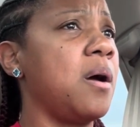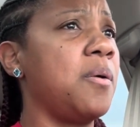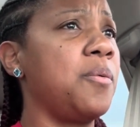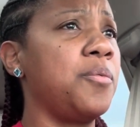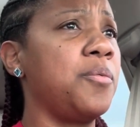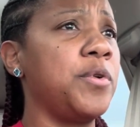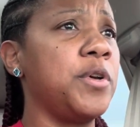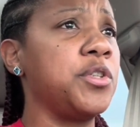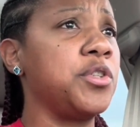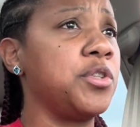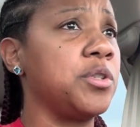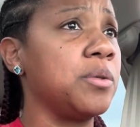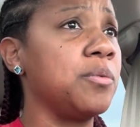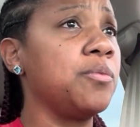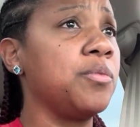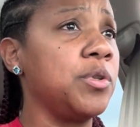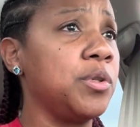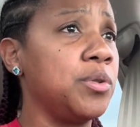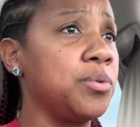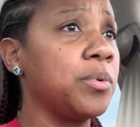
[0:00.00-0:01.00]
which
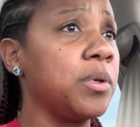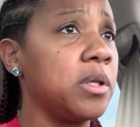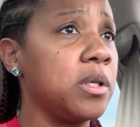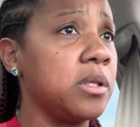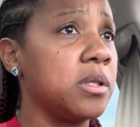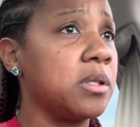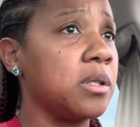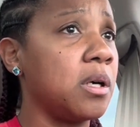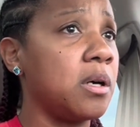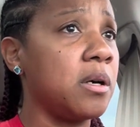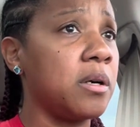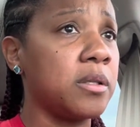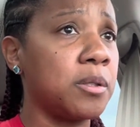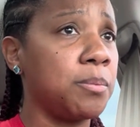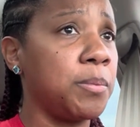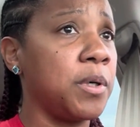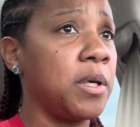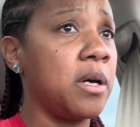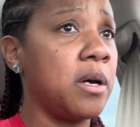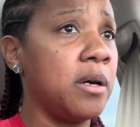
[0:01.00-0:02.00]
really sucks,
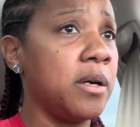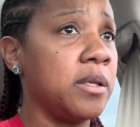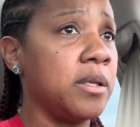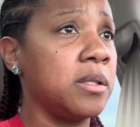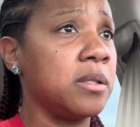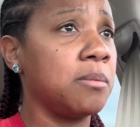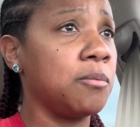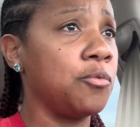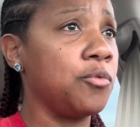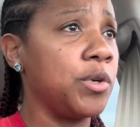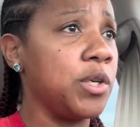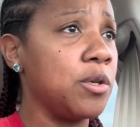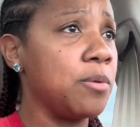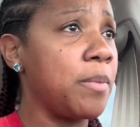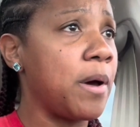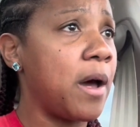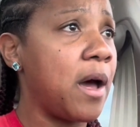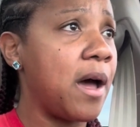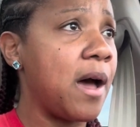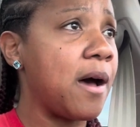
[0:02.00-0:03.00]
because when you
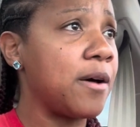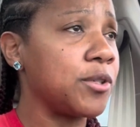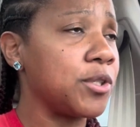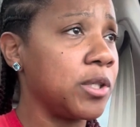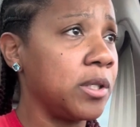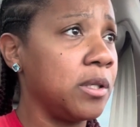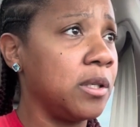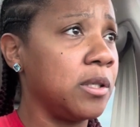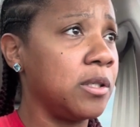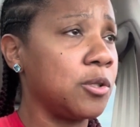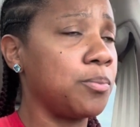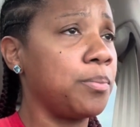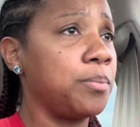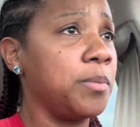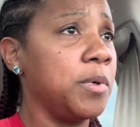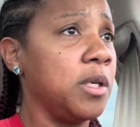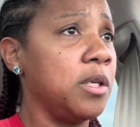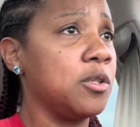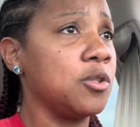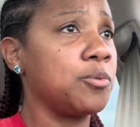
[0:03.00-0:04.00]
buy a house in
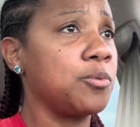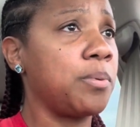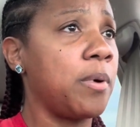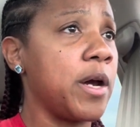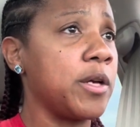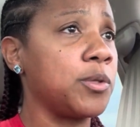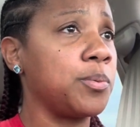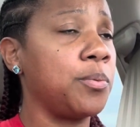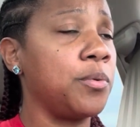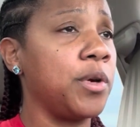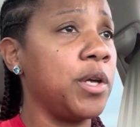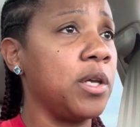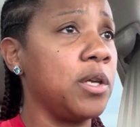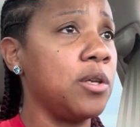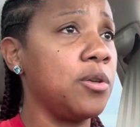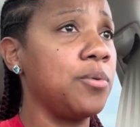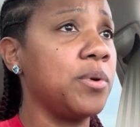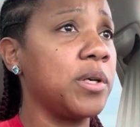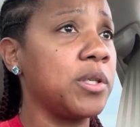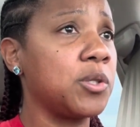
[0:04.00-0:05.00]
this price
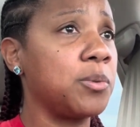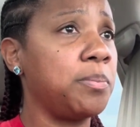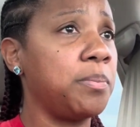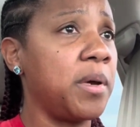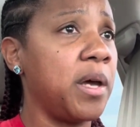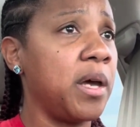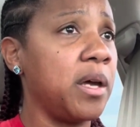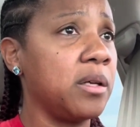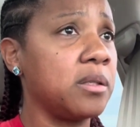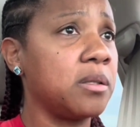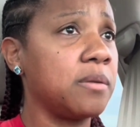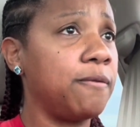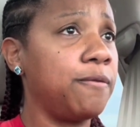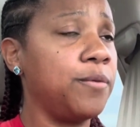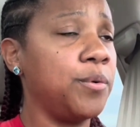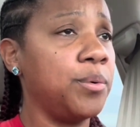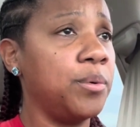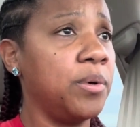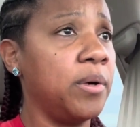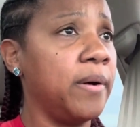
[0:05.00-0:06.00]
point, you expect
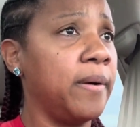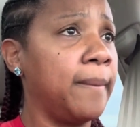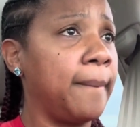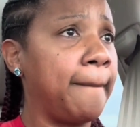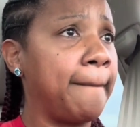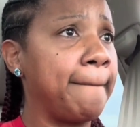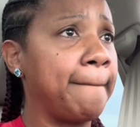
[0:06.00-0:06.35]
for